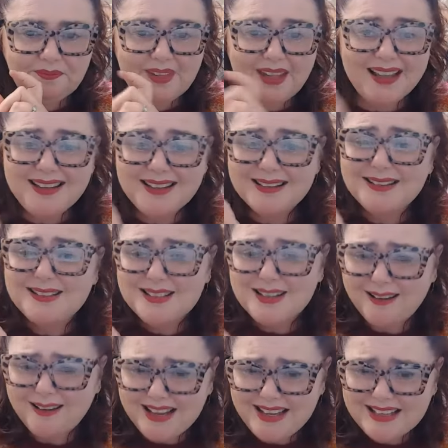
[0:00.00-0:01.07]
a little
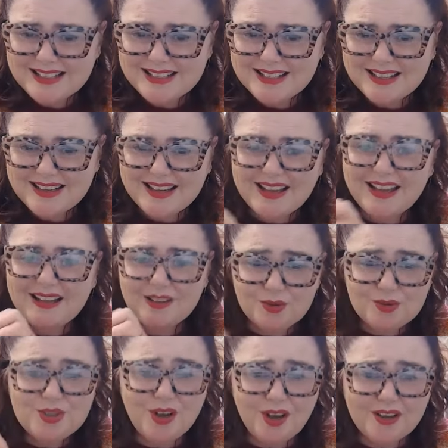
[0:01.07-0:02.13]
tight
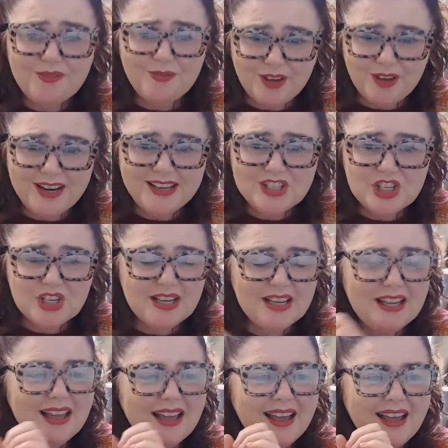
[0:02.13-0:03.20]

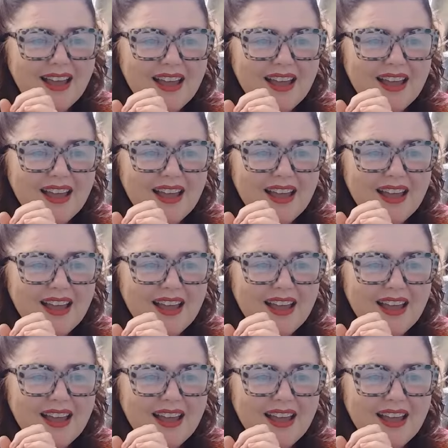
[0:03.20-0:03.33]
financially,